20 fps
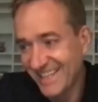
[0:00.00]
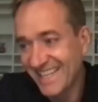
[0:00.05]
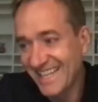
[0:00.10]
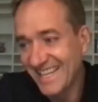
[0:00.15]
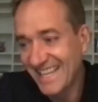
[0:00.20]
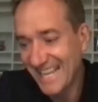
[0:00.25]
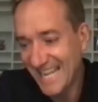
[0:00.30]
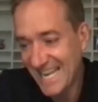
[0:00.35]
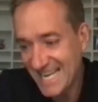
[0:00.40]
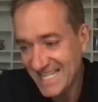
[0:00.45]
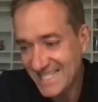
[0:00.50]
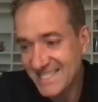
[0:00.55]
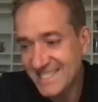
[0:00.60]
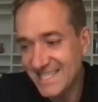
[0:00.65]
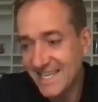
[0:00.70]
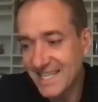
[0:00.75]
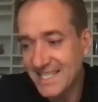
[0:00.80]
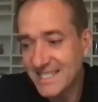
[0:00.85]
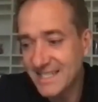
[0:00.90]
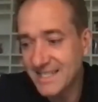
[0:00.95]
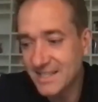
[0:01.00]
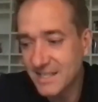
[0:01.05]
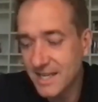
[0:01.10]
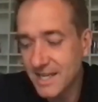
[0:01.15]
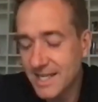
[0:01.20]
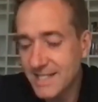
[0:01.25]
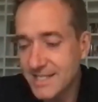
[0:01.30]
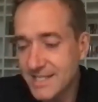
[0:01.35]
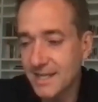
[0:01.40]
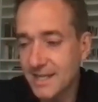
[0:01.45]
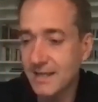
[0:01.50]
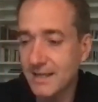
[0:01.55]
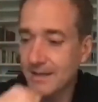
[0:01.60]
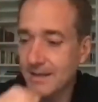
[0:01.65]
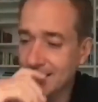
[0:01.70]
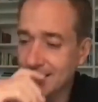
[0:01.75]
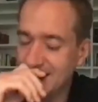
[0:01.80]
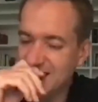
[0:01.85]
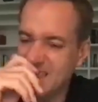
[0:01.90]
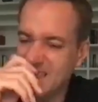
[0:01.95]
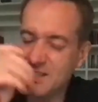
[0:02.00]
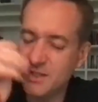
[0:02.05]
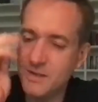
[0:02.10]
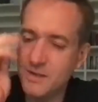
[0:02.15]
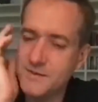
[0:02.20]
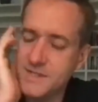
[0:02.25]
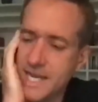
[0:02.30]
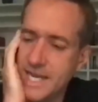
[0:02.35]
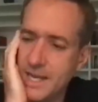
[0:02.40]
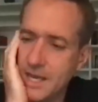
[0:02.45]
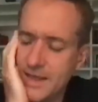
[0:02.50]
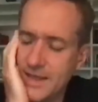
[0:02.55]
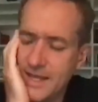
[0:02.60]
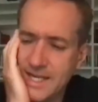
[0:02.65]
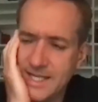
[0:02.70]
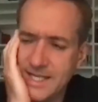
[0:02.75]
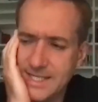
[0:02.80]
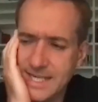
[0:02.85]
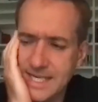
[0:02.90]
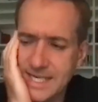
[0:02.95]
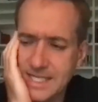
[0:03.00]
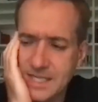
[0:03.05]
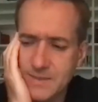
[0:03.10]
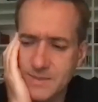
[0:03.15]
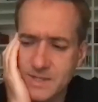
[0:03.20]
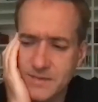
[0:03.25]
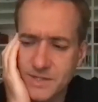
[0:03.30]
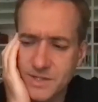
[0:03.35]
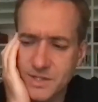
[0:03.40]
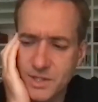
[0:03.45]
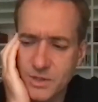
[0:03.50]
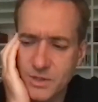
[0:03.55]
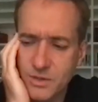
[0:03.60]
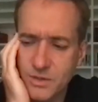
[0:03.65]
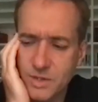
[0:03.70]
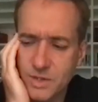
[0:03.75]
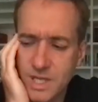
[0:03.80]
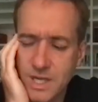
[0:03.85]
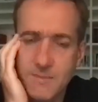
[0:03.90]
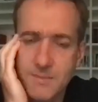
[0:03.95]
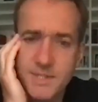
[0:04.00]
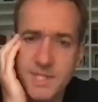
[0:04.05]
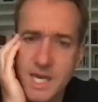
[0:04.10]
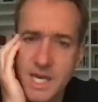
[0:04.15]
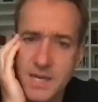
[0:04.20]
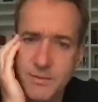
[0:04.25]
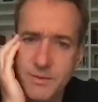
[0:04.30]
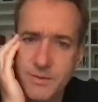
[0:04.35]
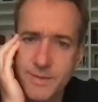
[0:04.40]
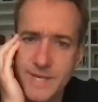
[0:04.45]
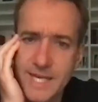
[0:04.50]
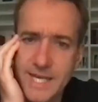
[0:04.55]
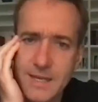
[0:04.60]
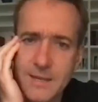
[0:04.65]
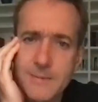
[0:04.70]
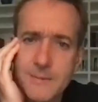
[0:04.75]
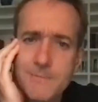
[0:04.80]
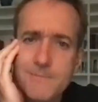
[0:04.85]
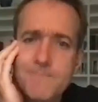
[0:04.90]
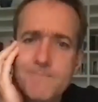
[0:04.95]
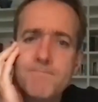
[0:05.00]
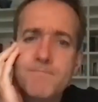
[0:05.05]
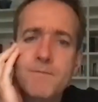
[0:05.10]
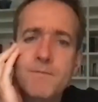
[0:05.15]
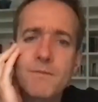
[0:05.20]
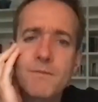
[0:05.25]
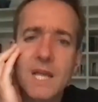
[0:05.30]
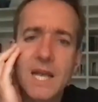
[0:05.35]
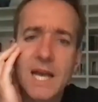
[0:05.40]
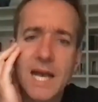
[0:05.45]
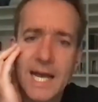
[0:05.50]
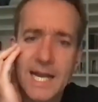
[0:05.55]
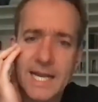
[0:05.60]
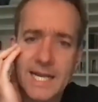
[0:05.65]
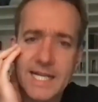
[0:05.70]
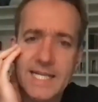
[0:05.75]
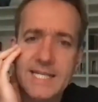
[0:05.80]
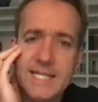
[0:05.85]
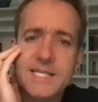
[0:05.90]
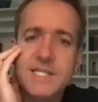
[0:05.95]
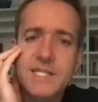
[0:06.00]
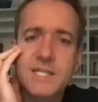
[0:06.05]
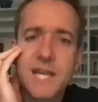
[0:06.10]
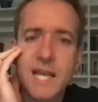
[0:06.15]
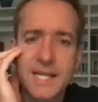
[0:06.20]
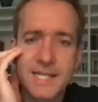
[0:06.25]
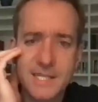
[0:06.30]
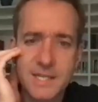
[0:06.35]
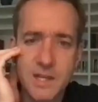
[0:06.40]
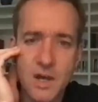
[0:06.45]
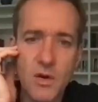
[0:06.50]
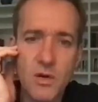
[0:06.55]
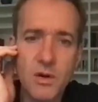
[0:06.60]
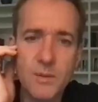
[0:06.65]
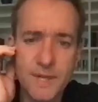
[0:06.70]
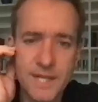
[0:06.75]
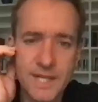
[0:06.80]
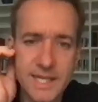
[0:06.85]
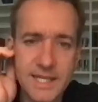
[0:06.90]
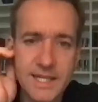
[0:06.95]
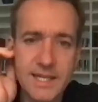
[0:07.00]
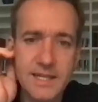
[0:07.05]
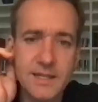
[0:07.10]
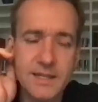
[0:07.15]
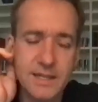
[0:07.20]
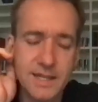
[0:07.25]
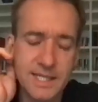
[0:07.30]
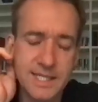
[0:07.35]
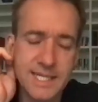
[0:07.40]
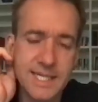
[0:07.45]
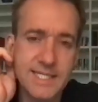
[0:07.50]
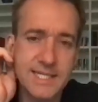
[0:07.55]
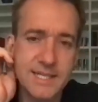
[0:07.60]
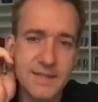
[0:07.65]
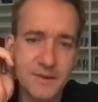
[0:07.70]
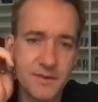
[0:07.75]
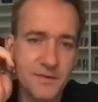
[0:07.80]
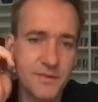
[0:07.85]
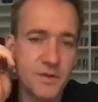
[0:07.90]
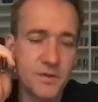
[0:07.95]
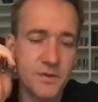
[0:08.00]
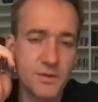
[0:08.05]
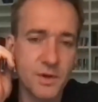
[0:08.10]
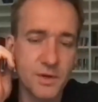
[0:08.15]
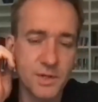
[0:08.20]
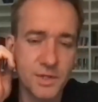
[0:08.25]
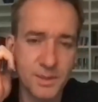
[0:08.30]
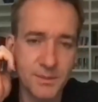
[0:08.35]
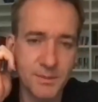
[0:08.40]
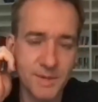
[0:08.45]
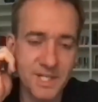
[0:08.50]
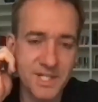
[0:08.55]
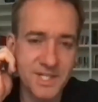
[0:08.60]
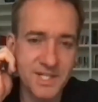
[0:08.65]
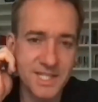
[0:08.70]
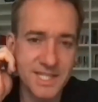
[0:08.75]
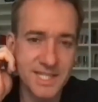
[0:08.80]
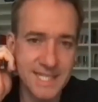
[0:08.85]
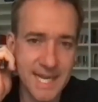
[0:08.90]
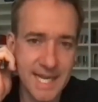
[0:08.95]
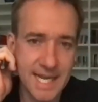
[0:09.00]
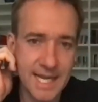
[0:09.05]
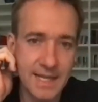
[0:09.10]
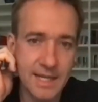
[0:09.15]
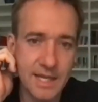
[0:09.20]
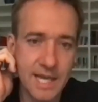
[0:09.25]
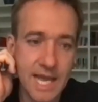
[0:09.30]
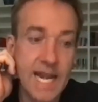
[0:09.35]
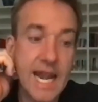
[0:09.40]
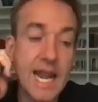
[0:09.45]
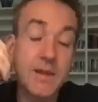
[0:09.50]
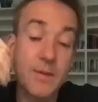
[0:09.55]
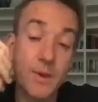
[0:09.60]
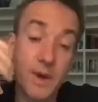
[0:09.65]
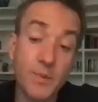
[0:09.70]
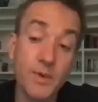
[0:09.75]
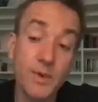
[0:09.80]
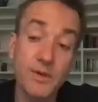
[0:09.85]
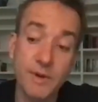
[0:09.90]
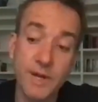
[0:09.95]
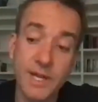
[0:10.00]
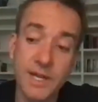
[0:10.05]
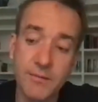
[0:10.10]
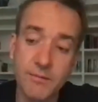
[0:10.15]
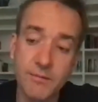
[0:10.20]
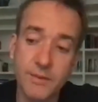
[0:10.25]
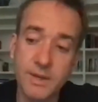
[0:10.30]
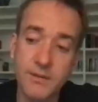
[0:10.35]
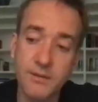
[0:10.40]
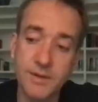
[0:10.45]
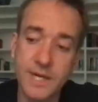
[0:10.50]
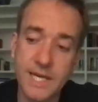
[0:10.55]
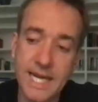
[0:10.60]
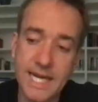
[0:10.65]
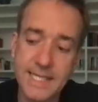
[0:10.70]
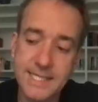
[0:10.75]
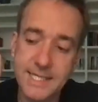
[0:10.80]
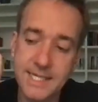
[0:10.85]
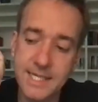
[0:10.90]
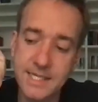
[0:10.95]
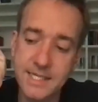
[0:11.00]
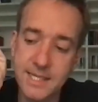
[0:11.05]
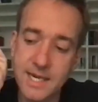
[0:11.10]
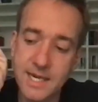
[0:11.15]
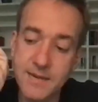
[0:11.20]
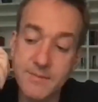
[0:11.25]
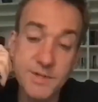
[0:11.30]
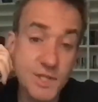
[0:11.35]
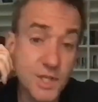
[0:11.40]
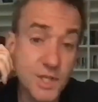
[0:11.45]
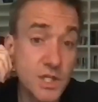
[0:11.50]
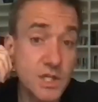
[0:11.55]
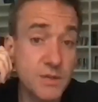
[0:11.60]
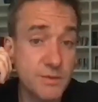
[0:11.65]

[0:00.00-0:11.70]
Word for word: Yes, it's a sort of I think it's daytime TV show called Come Dine With Me. Okay. It's horribly addictive if you're not doing much in the day. And anyway, we reenacted it, and it was good.